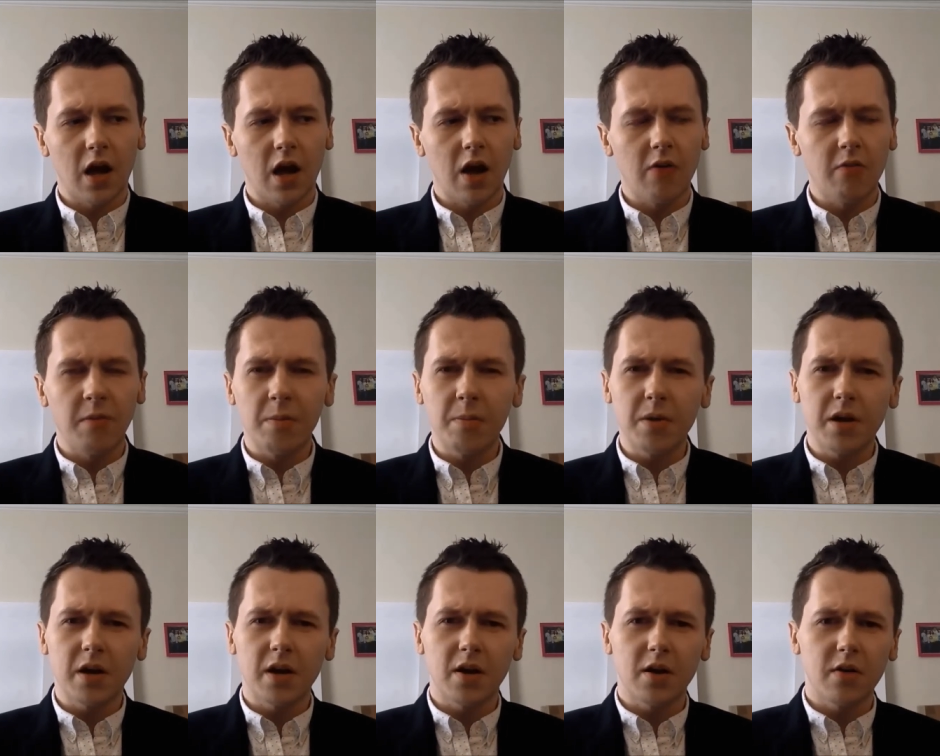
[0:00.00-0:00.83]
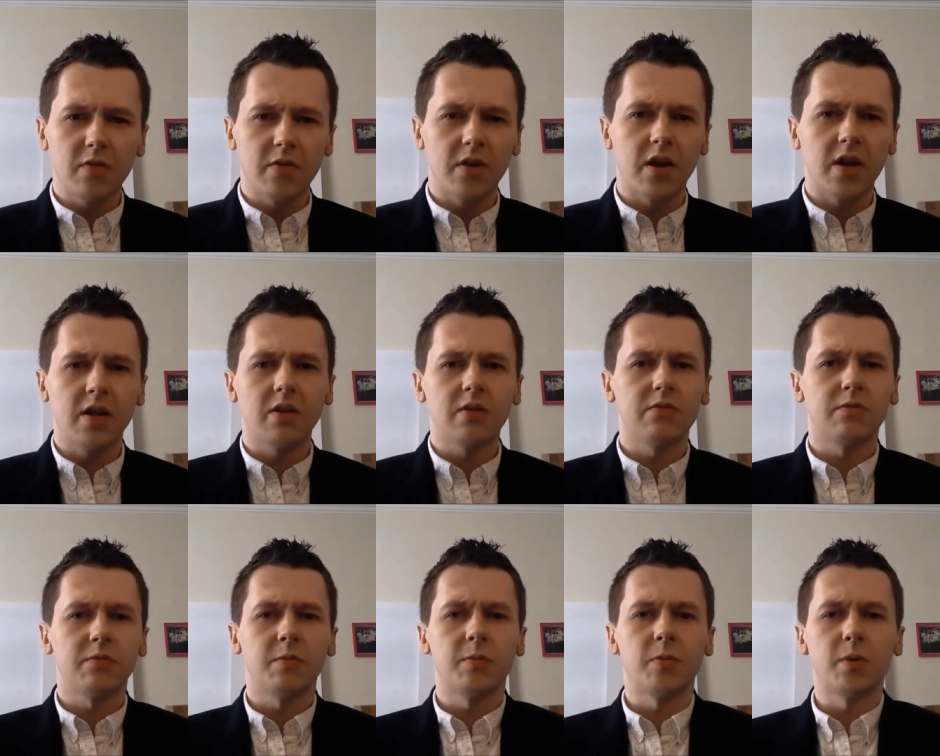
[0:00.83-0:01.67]
I remember kind of overnight going
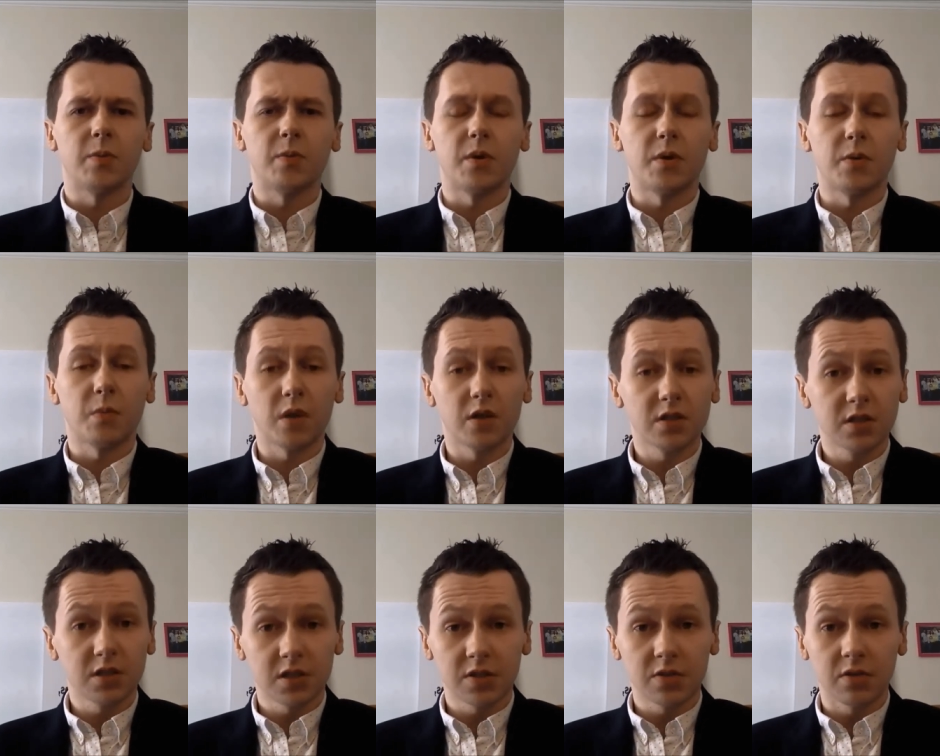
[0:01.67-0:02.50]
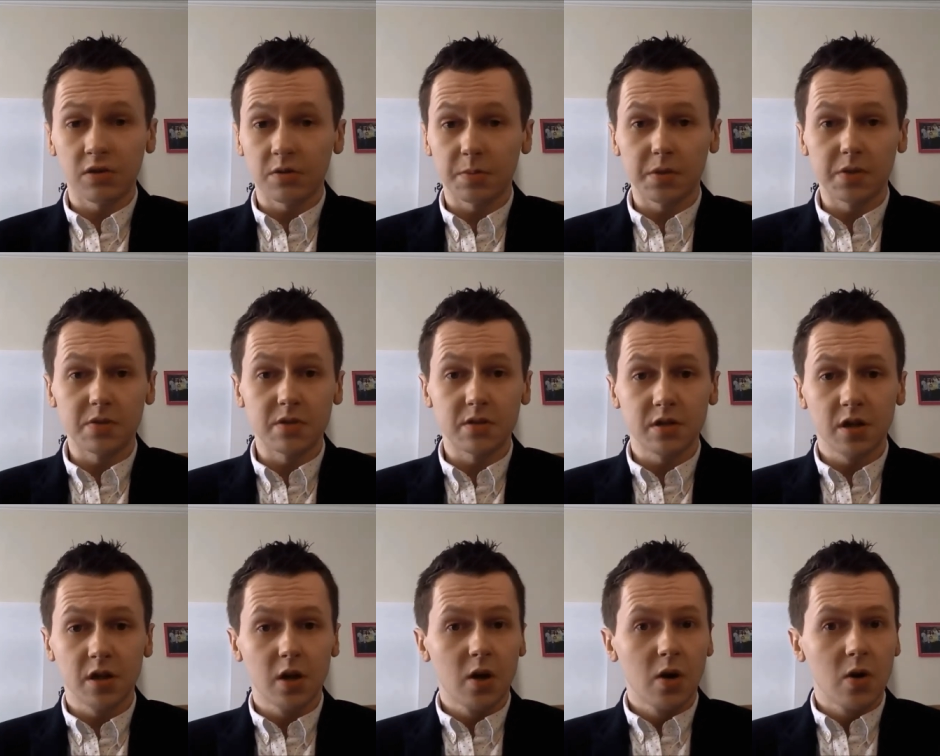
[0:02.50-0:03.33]
from a point where I wanted to talk about it,
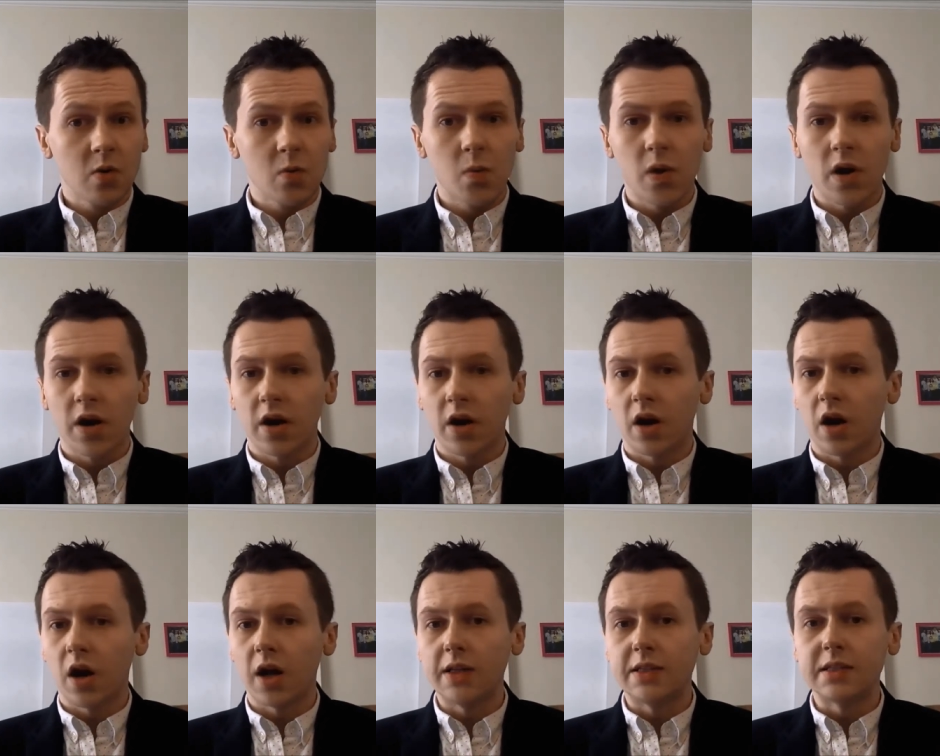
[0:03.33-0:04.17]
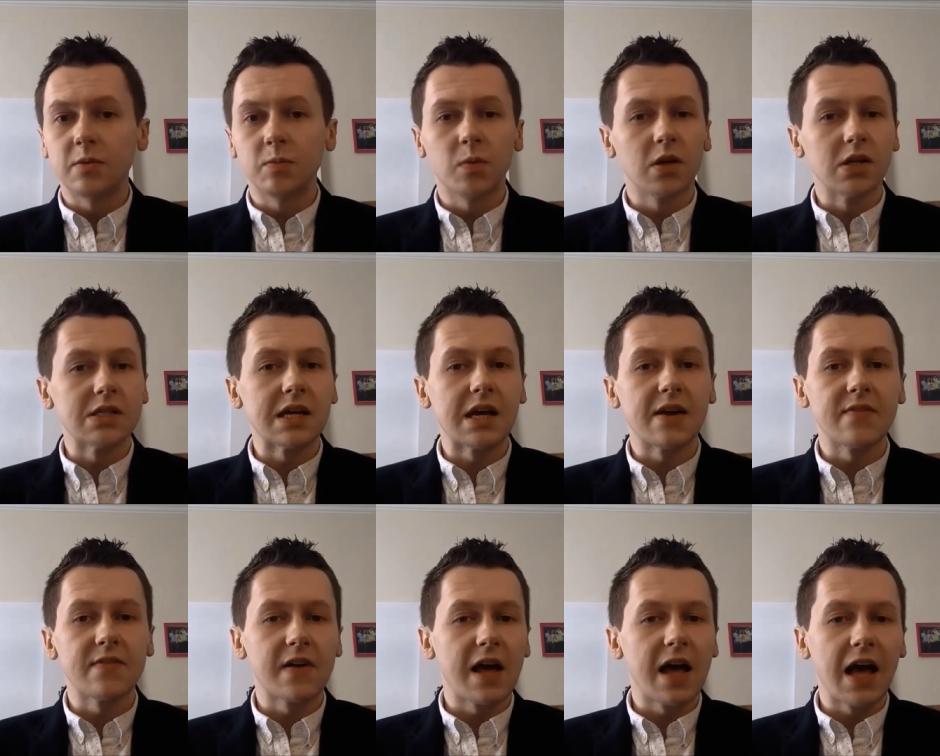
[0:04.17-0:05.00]
where I didn't want to
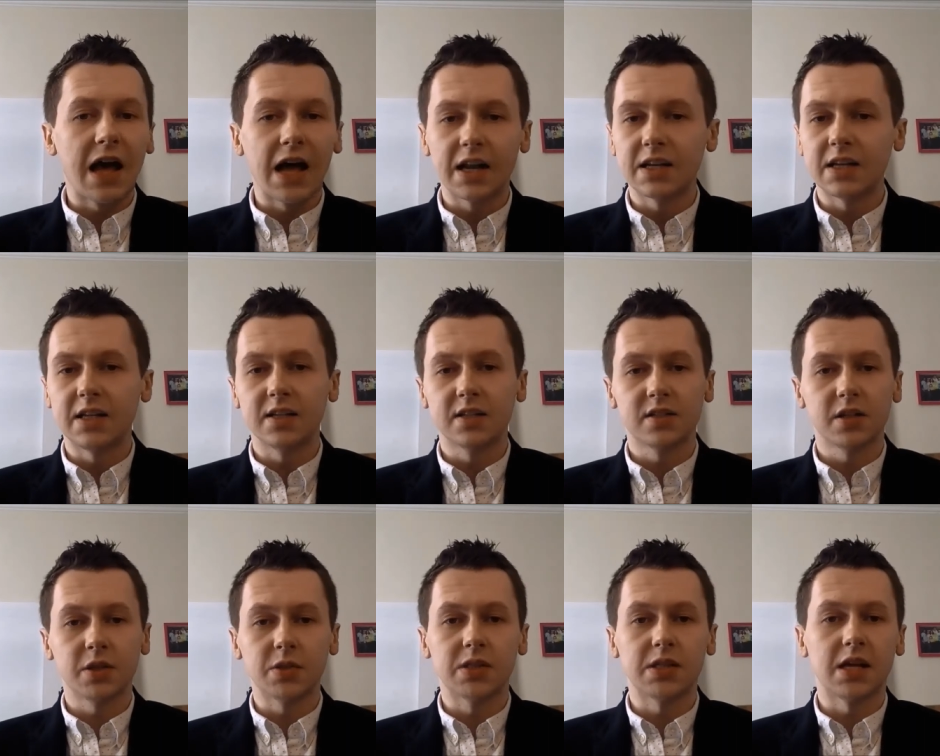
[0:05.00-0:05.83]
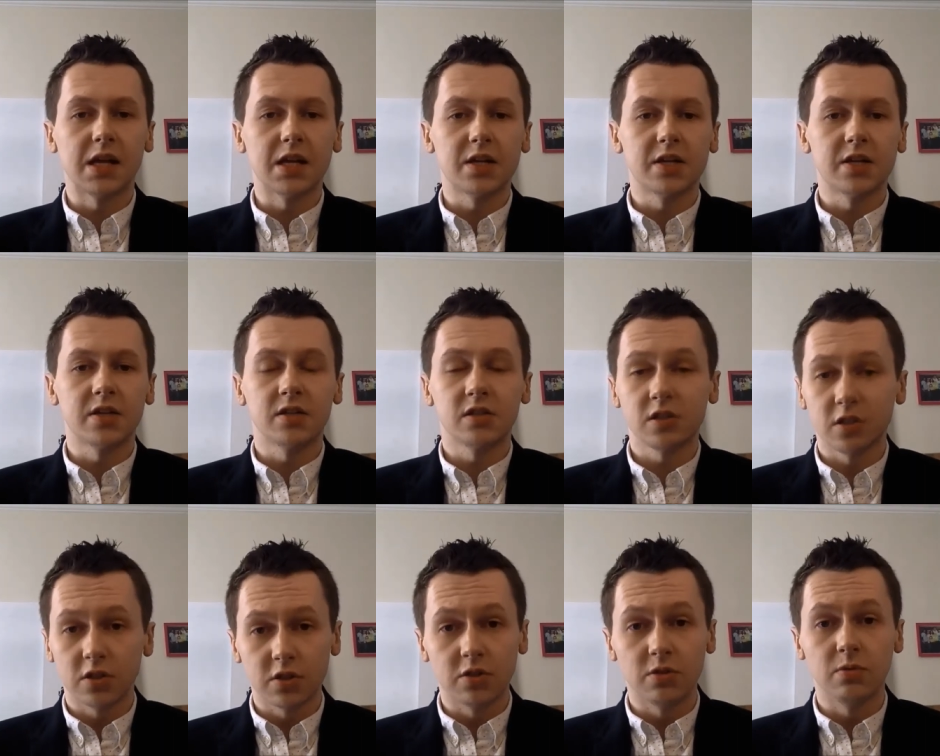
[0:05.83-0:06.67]
have any association to
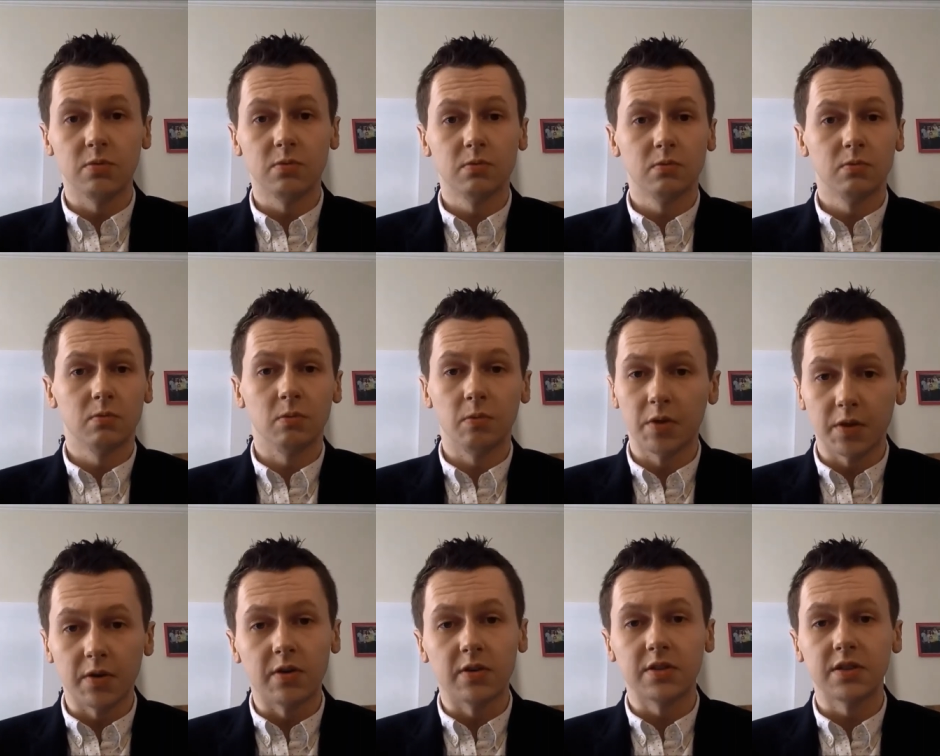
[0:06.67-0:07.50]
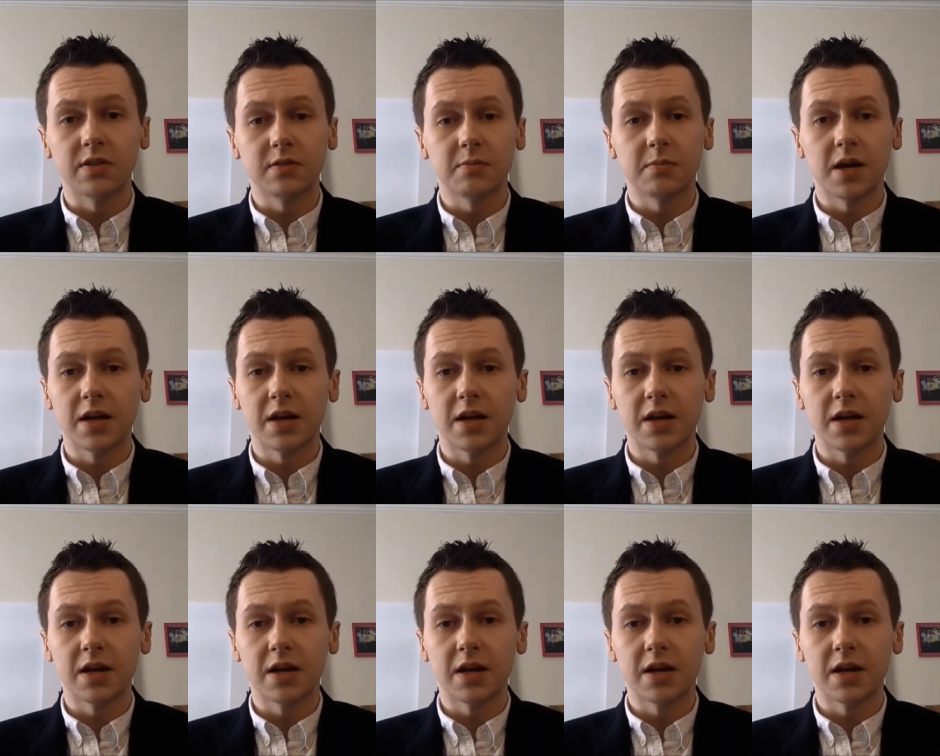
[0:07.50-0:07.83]
do with autism.